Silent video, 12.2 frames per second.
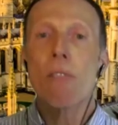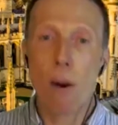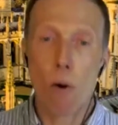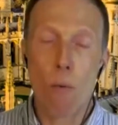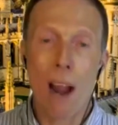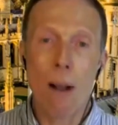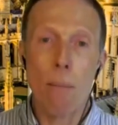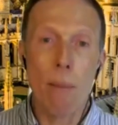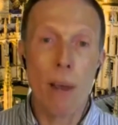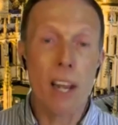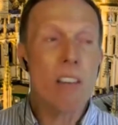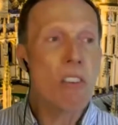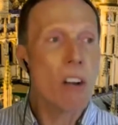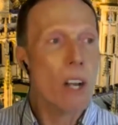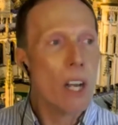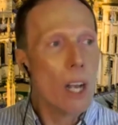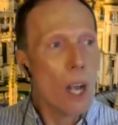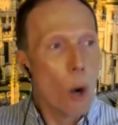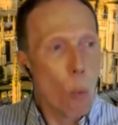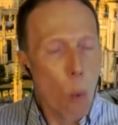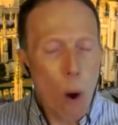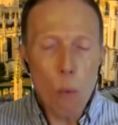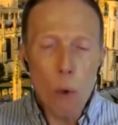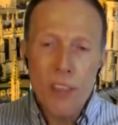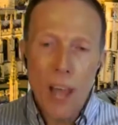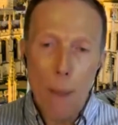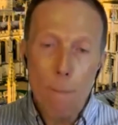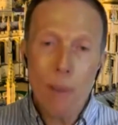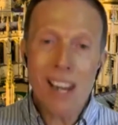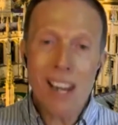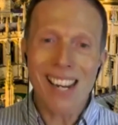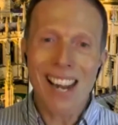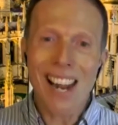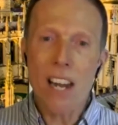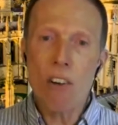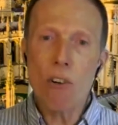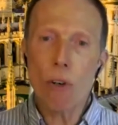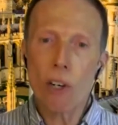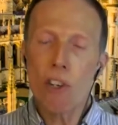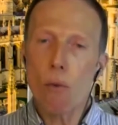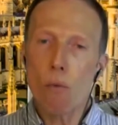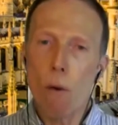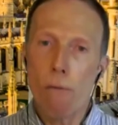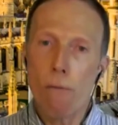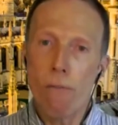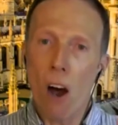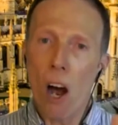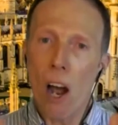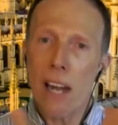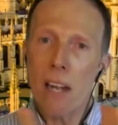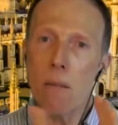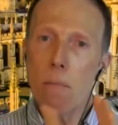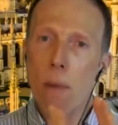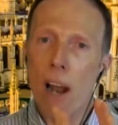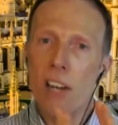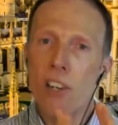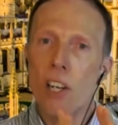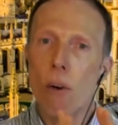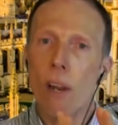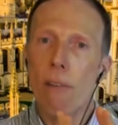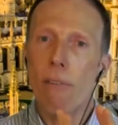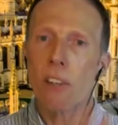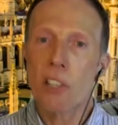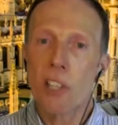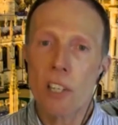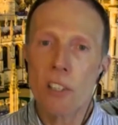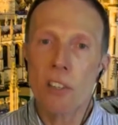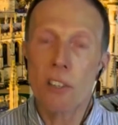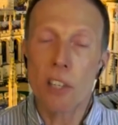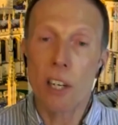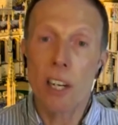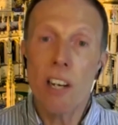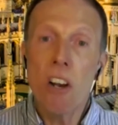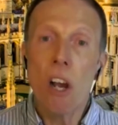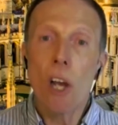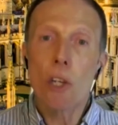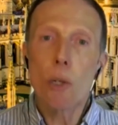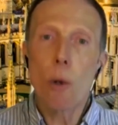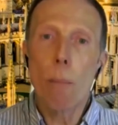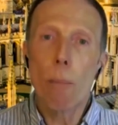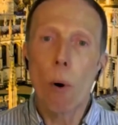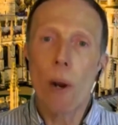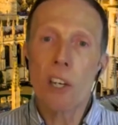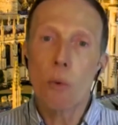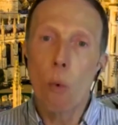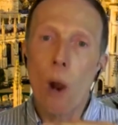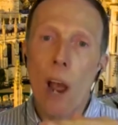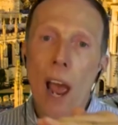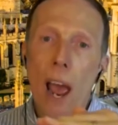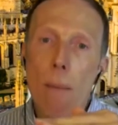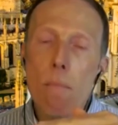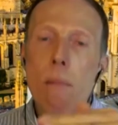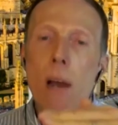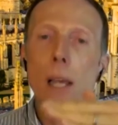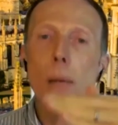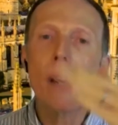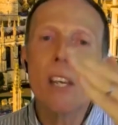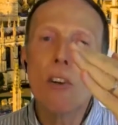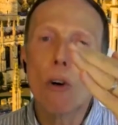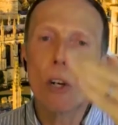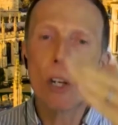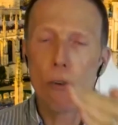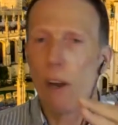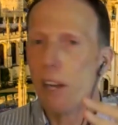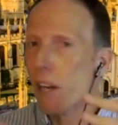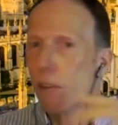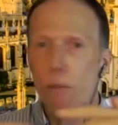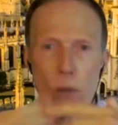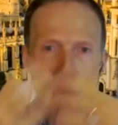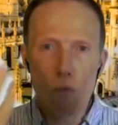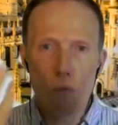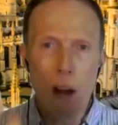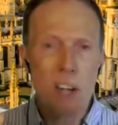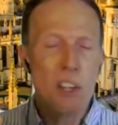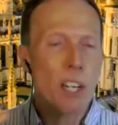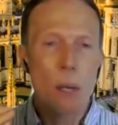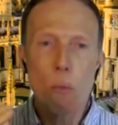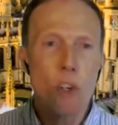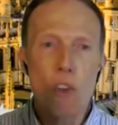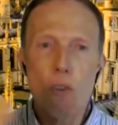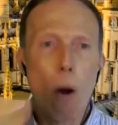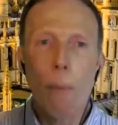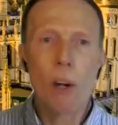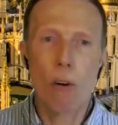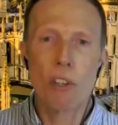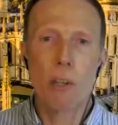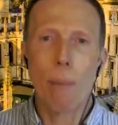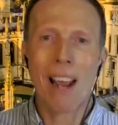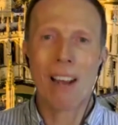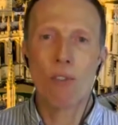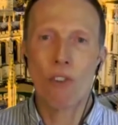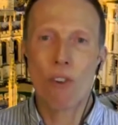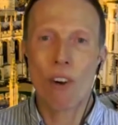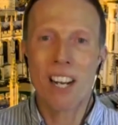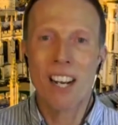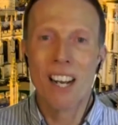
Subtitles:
there around me, what would that be in order to refine my degree of uncertainty to a point where maybe your credit rating would drop across a boundary?